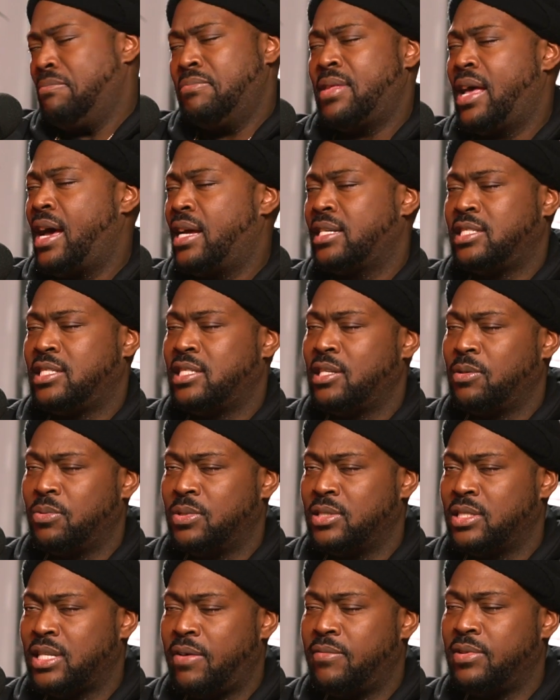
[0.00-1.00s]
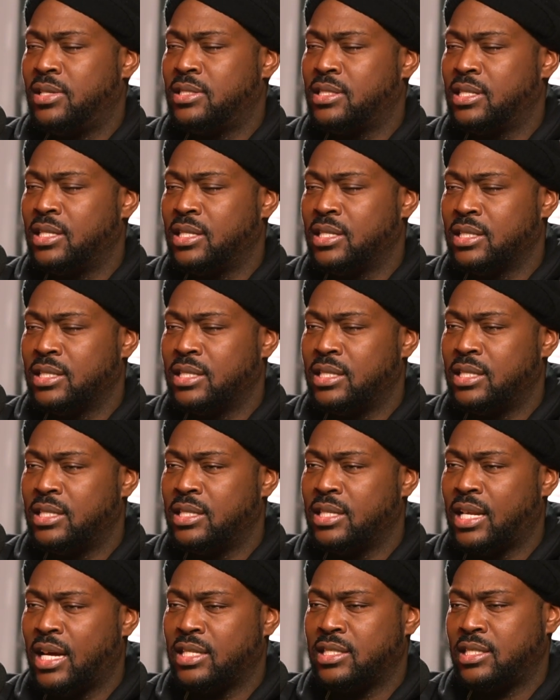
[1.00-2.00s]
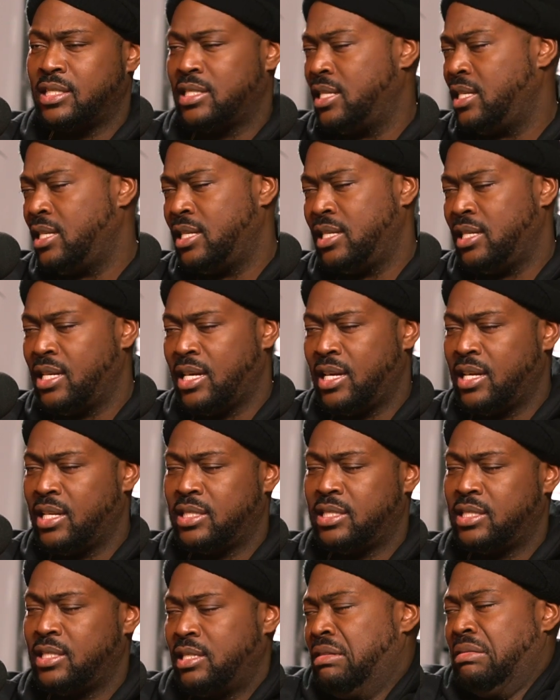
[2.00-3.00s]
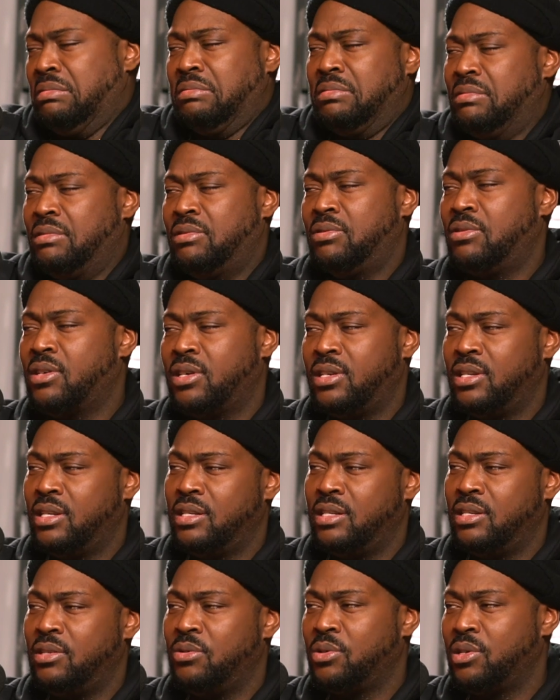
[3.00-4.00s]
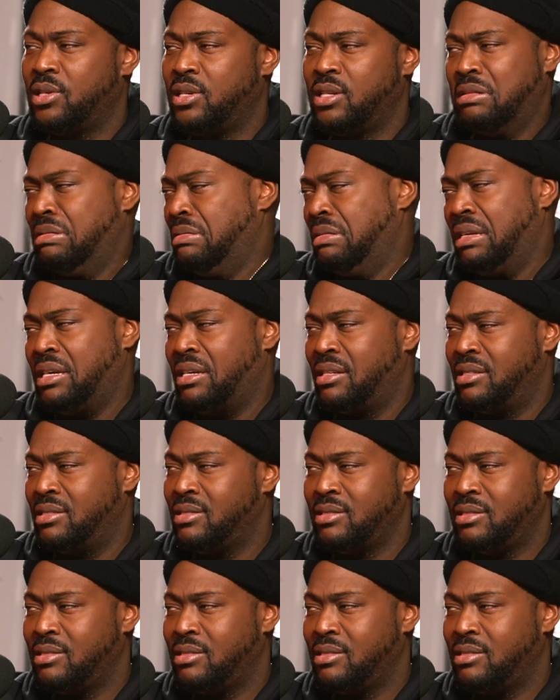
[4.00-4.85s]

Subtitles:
That shit was everything. That shit, you couldn't, yeah.